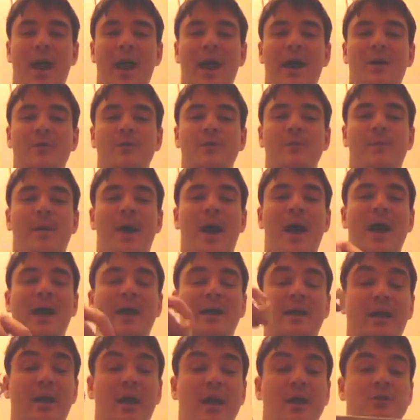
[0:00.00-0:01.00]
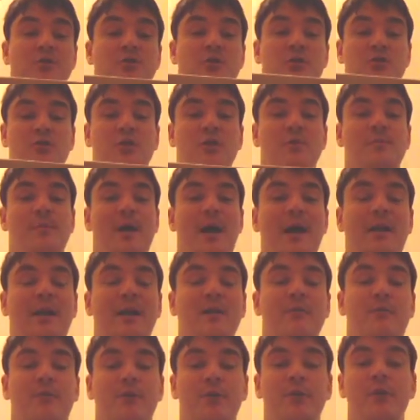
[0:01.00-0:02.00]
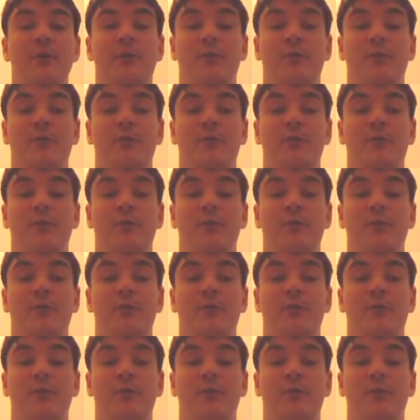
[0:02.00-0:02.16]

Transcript: out the back and just come back in through